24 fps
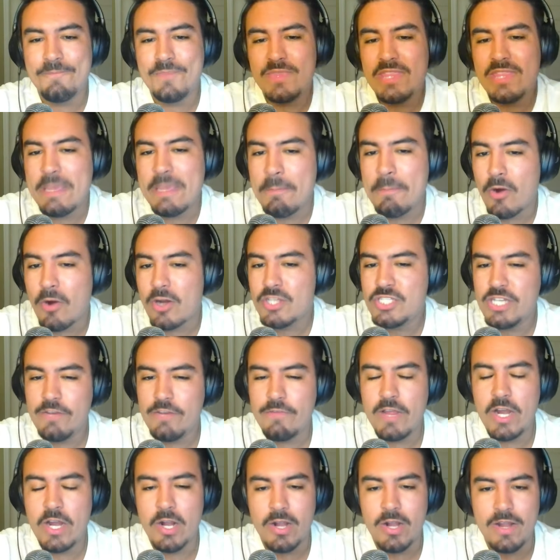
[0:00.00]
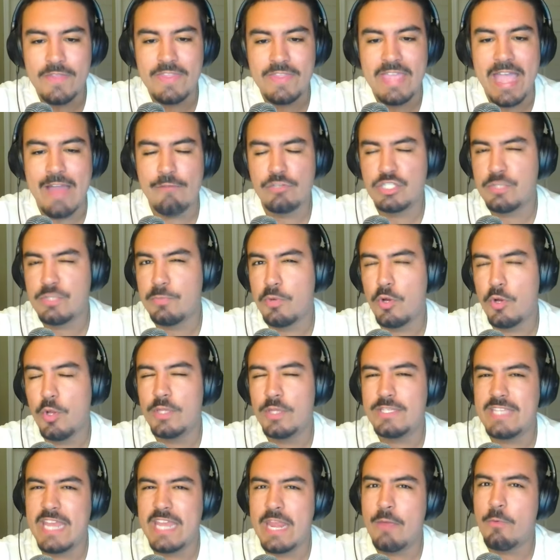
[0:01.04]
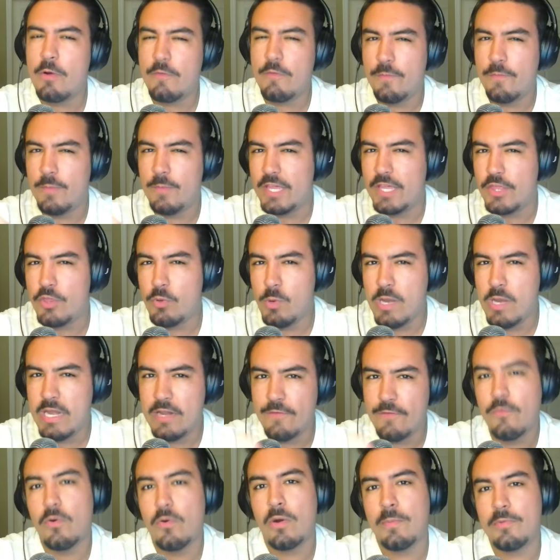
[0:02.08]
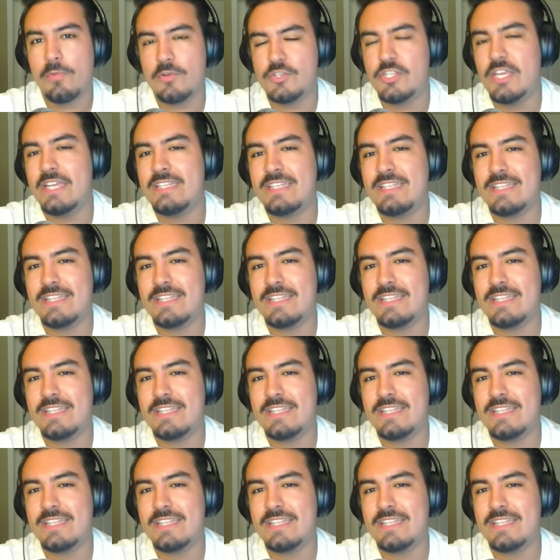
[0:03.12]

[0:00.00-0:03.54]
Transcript: the margin of error in the average poll is anywhere from like three to four percent,